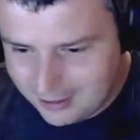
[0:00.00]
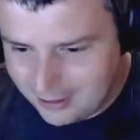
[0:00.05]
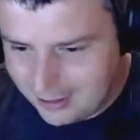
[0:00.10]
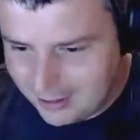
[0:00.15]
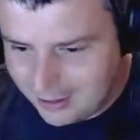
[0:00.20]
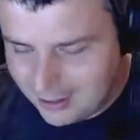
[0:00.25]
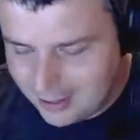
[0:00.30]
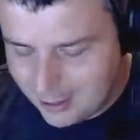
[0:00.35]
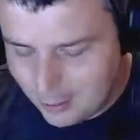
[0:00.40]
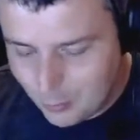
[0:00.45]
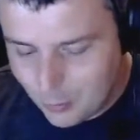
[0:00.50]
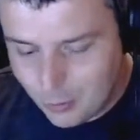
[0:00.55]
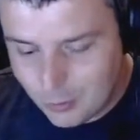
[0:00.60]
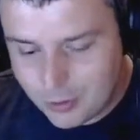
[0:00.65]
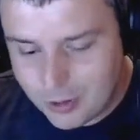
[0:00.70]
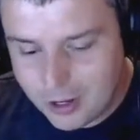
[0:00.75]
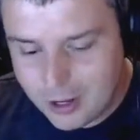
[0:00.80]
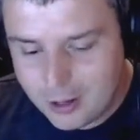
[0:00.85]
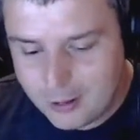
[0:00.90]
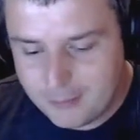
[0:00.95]
he woke
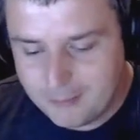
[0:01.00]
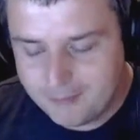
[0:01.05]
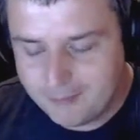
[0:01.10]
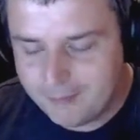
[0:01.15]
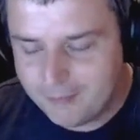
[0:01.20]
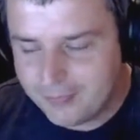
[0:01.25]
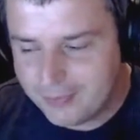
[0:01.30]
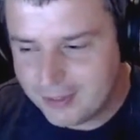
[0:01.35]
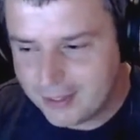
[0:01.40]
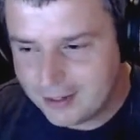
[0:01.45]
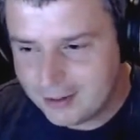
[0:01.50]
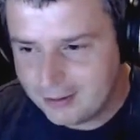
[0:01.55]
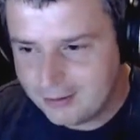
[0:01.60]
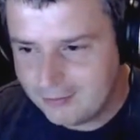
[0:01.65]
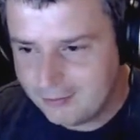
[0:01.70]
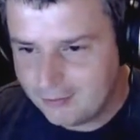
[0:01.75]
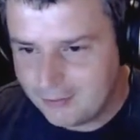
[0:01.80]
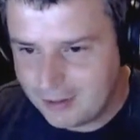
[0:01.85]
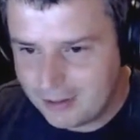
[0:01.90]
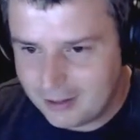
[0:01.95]
up,
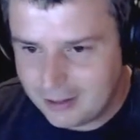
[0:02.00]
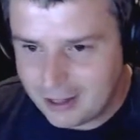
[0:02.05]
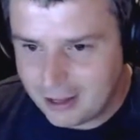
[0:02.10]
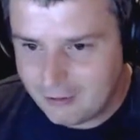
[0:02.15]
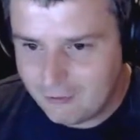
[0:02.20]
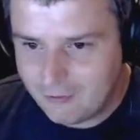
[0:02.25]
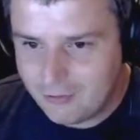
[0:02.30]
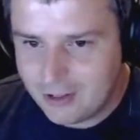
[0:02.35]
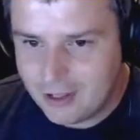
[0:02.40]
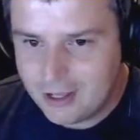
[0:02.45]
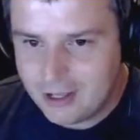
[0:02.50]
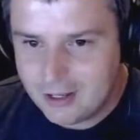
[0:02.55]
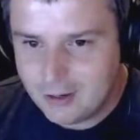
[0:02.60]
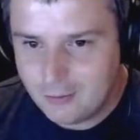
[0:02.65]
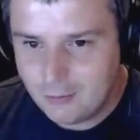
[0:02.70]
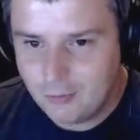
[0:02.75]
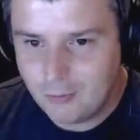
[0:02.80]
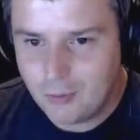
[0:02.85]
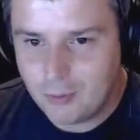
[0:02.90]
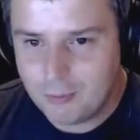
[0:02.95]
got fed,
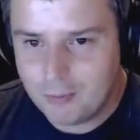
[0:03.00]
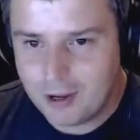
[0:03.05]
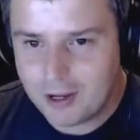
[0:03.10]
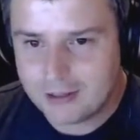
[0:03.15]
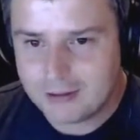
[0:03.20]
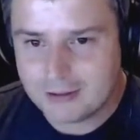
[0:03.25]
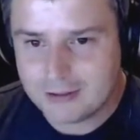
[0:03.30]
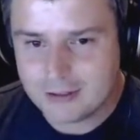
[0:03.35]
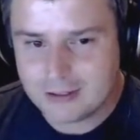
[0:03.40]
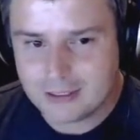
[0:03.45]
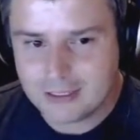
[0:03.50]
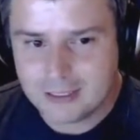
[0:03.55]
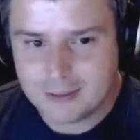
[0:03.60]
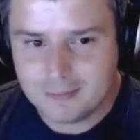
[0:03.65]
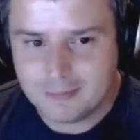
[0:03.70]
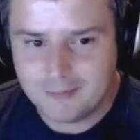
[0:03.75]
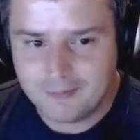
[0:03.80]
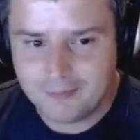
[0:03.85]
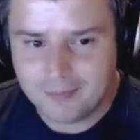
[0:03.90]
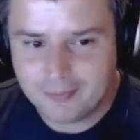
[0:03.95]
went back to sleep. It
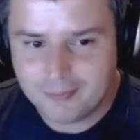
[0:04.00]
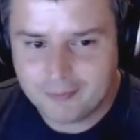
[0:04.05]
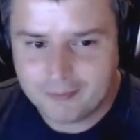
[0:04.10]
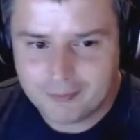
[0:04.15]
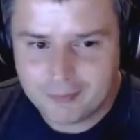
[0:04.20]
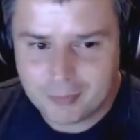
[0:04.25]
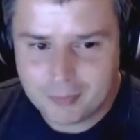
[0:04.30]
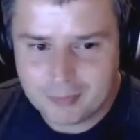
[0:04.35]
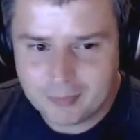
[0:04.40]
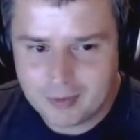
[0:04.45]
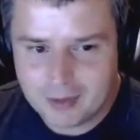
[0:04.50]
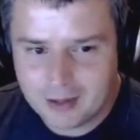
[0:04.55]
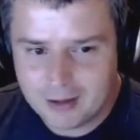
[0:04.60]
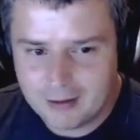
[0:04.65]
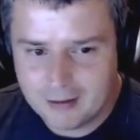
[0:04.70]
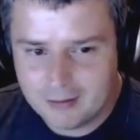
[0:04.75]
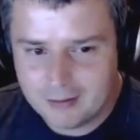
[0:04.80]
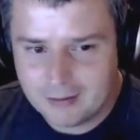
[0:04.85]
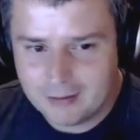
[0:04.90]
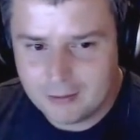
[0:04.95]

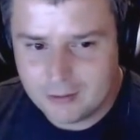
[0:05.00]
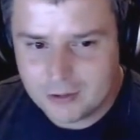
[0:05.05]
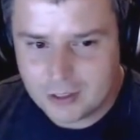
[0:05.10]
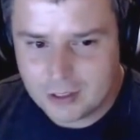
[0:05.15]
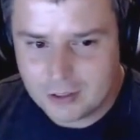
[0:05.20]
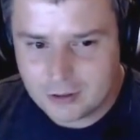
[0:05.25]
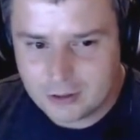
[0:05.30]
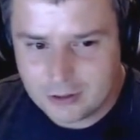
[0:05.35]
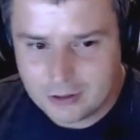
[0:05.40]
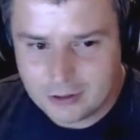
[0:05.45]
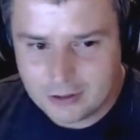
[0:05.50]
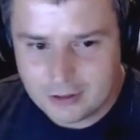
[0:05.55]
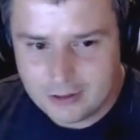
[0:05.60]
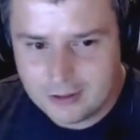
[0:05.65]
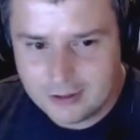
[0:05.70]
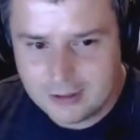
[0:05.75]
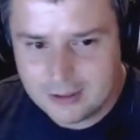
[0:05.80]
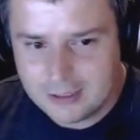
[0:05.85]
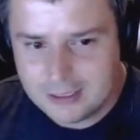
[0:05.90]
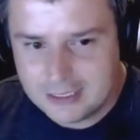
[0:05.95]
was all good.
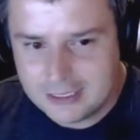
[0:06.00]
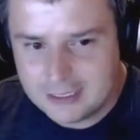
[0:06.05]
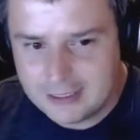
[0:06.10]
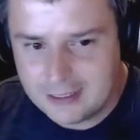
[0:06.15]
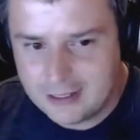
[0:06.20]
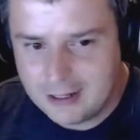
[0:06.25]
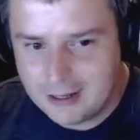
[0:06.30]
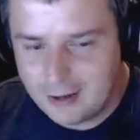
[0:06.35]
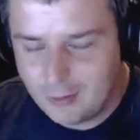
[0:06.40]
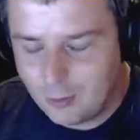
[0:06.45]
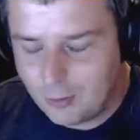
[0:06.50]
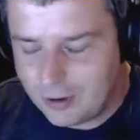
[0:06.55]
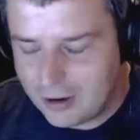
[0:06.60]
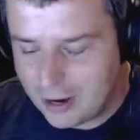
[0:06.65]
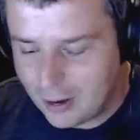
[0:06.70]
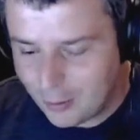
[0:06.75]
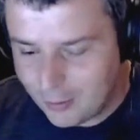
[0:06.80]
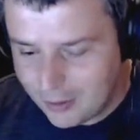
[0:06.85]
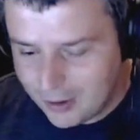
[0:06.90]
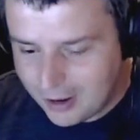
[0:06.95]

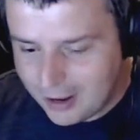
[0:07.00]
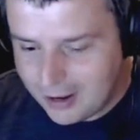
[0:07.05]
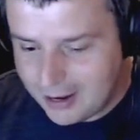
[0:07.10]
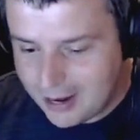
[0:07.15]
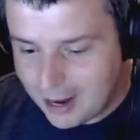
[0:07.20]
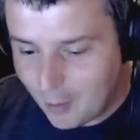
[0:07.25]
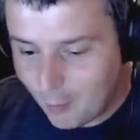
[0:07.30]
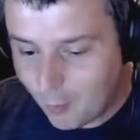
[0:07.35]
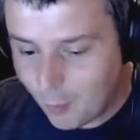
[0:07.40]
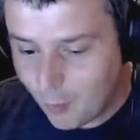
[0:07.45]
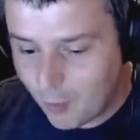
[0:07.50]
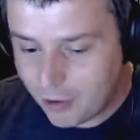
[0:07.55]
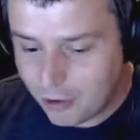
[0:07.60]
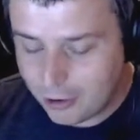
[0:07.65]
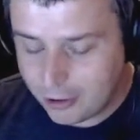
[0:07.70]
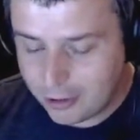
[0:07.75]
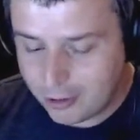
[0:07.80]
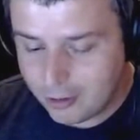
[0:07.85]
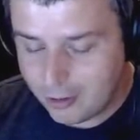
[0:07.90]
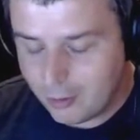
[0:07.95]
Well, now we're wondering,
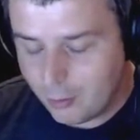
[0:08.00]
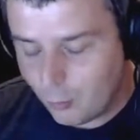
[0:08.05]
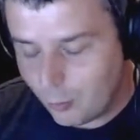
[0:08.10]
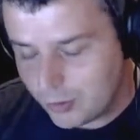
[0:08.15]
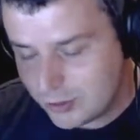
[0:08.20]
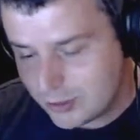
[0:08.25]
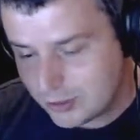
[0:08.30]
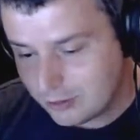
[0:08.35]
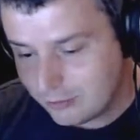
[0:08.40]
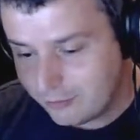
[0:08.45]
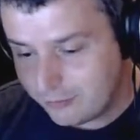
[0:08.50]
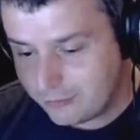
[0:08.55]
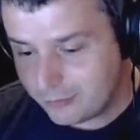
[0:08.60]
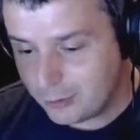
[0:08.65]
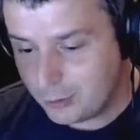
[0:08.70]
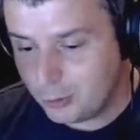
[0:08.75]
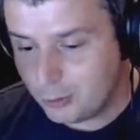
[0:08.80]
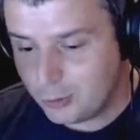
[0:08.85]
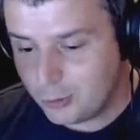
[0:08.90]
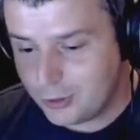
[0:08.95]
was it a
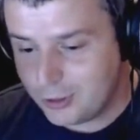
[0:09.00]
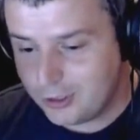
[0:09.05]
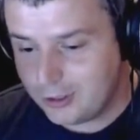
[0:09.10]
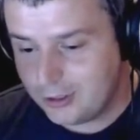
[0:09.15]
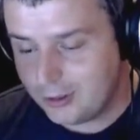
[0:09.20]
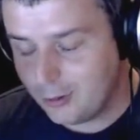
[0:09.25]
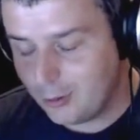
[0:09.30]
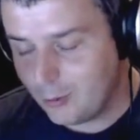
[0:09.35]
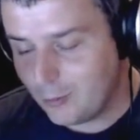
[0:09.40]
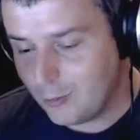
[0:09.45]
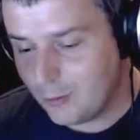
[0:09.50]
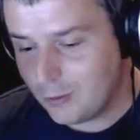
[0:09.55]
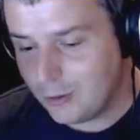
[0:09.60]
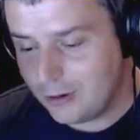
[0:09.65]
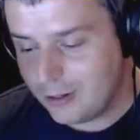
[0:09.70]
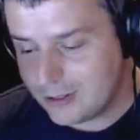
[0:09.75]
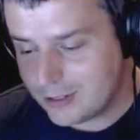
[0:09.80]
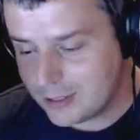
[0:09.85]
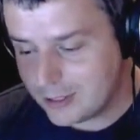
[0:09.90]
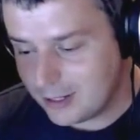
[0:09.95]
fluke or is
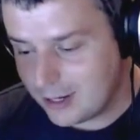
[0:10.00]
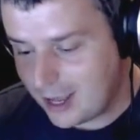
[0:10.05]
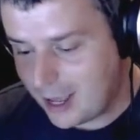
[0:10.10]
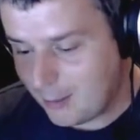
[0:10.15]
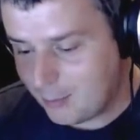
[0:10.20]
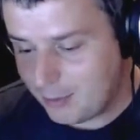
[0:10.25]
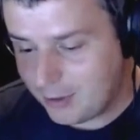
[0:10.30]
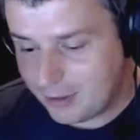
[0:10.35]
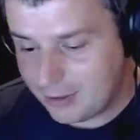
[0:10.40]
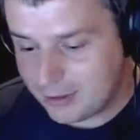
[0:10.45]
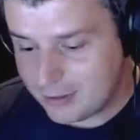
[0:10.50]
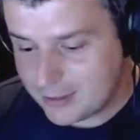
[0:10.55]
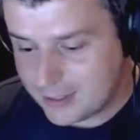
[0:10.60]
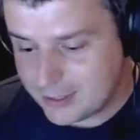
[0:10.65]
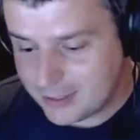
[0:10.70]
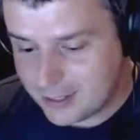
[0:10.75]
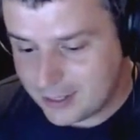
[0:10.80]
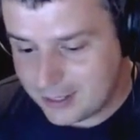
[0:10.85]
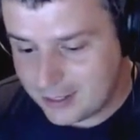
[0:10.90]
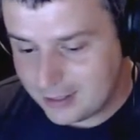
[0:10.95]
it going to happen again
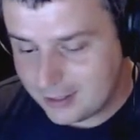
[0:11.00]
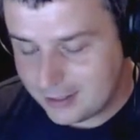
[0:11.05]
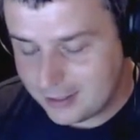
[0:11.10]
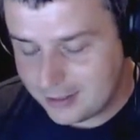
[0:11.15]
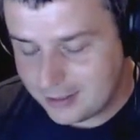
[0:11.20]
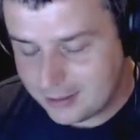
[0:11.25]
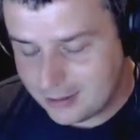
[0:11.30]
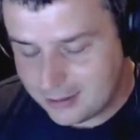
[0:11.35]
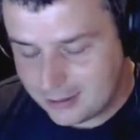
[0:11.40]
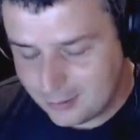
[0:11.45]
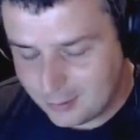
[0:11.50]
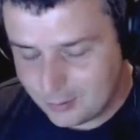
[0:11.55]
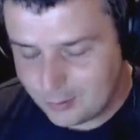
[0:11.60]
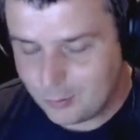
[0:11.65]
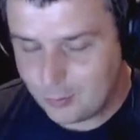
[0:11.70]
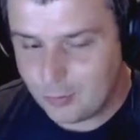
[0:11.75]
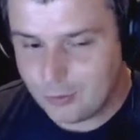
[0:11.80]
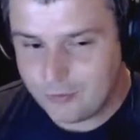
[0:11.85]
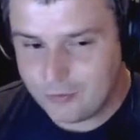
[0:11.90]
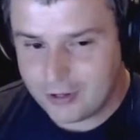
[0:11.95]
tonight?
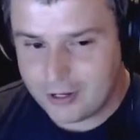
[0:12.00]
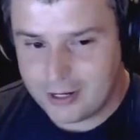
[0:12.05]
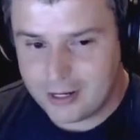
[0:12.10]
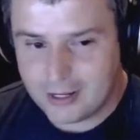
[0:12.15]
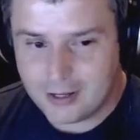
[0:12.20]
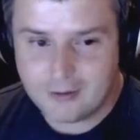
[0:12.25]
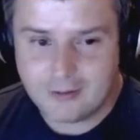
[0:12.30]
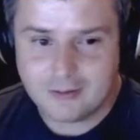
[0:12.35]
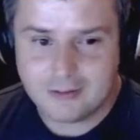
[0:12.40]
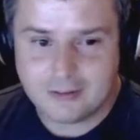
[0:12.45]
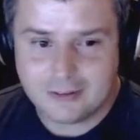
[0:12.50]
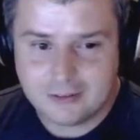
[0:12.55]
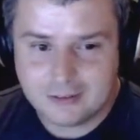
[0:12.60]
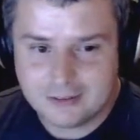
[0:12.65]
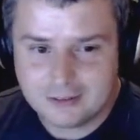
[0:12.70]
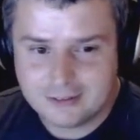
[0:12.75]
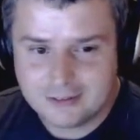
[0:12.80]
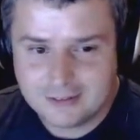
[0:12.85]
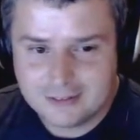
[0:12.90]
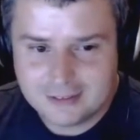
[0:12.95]
We'll find out.
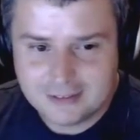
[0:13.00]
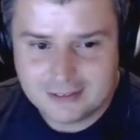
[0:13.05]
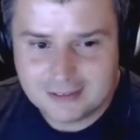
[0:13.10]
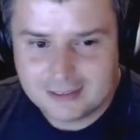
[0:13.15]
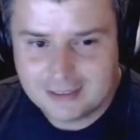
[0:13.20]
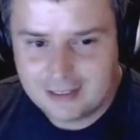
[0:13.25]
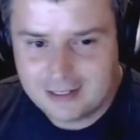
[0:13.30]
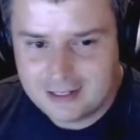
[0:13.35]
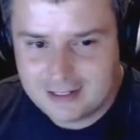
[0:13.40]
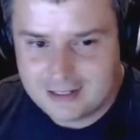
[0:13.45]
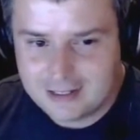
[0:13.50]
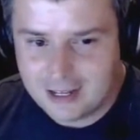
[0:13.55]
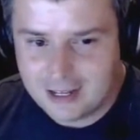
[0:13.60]
Stay